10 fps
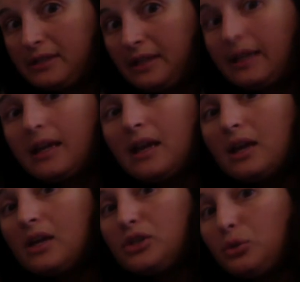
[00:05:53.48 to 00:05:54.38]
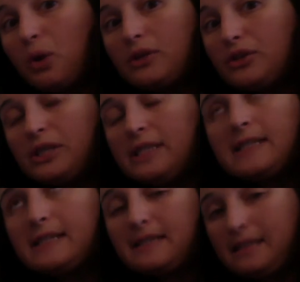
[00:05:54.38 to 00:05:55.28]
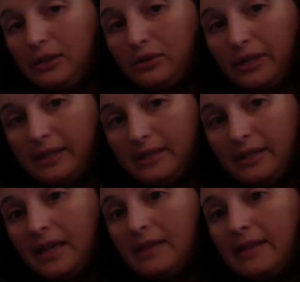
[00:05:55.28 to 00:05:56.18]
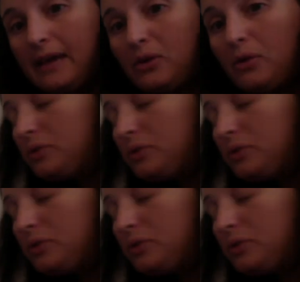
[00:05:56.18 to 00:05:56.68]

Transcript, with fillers: like 260 degrees. That goes